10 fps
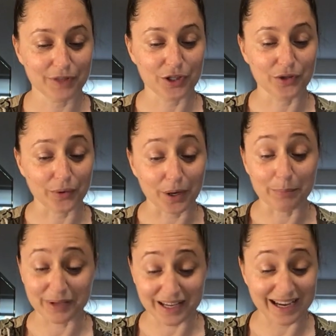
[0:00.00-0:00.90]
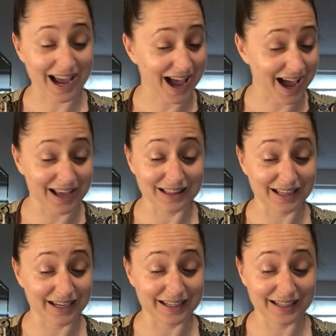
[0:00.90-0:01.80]
You are being
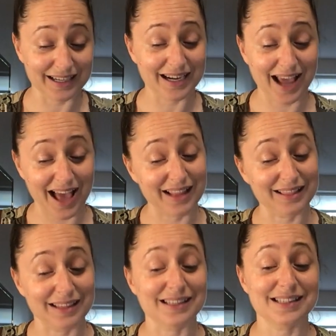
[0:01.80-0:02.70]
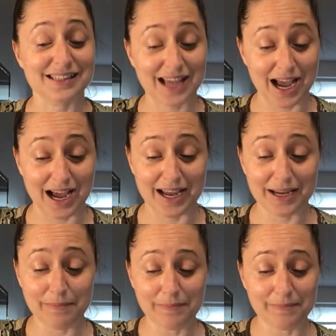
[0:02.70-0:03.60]
highlighted at this
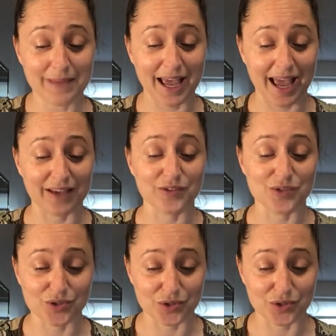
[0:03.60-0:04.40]
time as